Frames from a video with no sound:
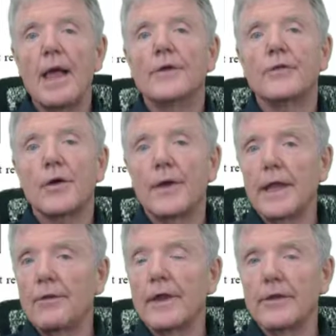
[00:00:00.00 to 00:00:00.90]
So
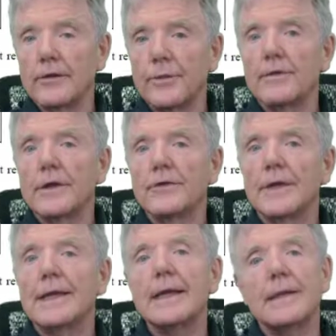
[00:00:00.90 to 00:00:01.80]
anyway, this
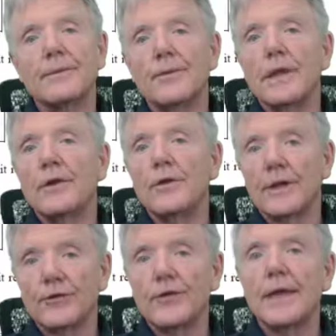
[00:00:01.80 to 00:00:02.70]
provision did, you
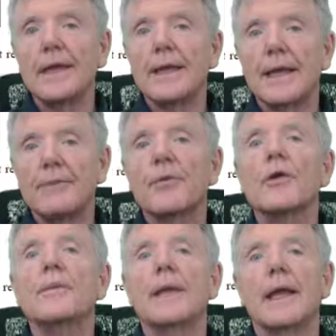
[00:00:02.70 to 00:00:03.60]
can see it
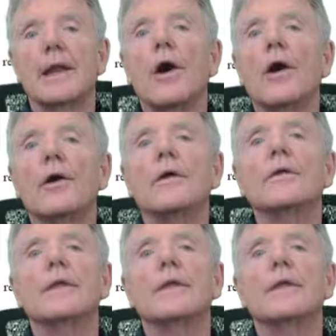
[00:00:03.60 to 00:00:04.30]
permeate all